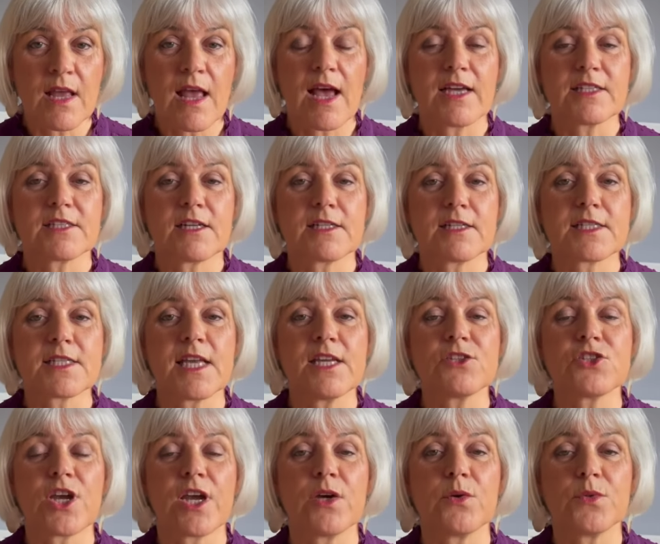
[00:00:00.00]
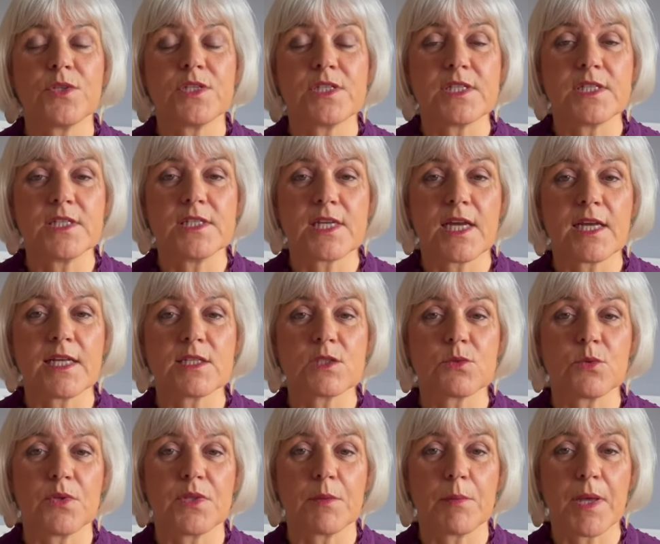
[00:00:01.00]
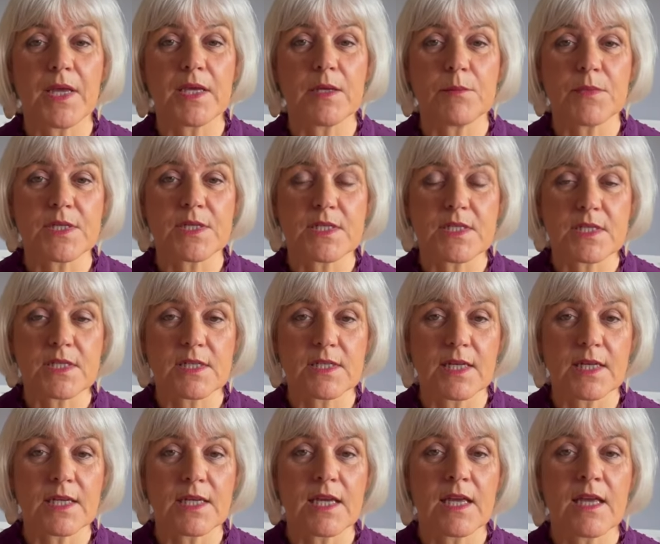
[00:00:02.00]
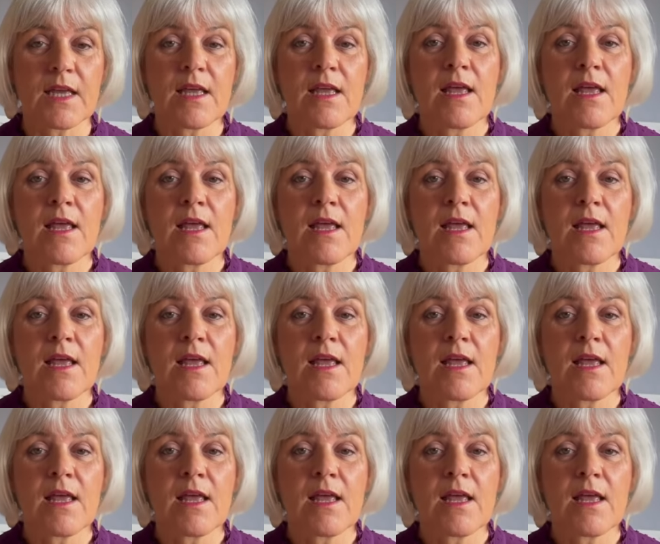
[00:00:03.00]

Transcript: and I'll send you out the details with the payment link